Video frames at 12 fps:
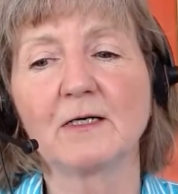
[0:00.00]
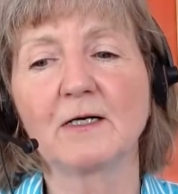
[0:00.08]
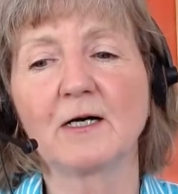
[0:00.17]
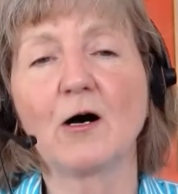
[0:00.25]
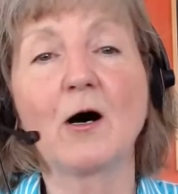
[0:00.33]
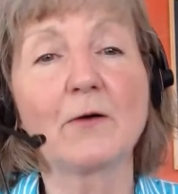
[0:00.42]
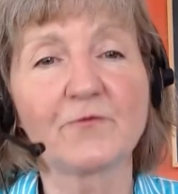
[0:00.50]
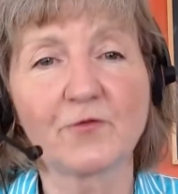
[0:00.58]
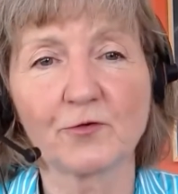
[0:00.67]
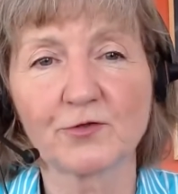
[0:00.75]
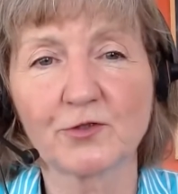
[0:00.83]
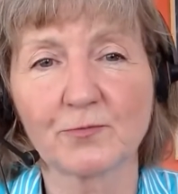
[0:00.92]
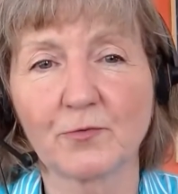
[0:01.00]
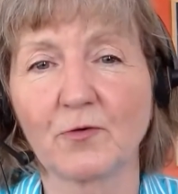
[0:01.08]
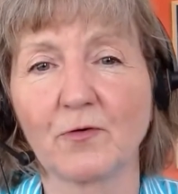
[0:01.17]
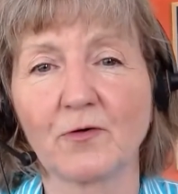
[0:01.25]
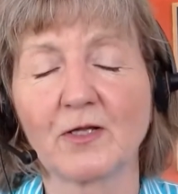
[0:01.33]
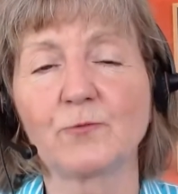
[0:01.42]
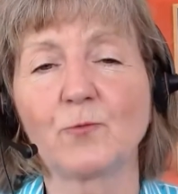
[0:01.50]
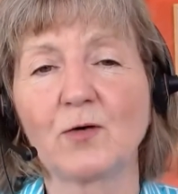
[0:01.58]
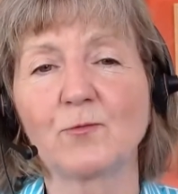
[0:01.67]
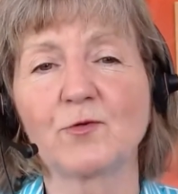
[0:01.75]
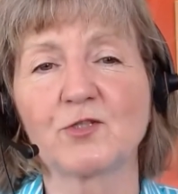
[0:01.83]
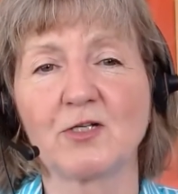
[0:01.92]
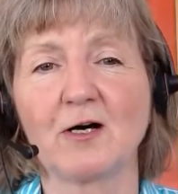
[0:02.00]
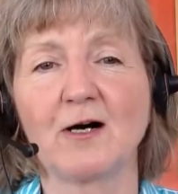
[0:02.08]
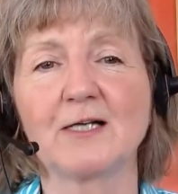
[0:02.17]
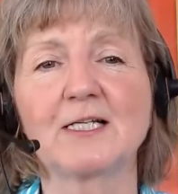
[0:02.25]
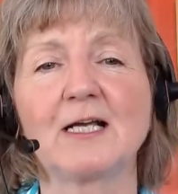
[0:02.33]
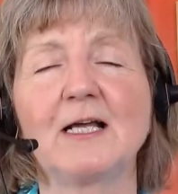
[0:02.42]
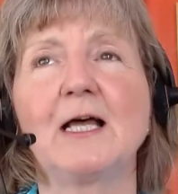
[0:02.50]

uh, harmful to Paul and what was not.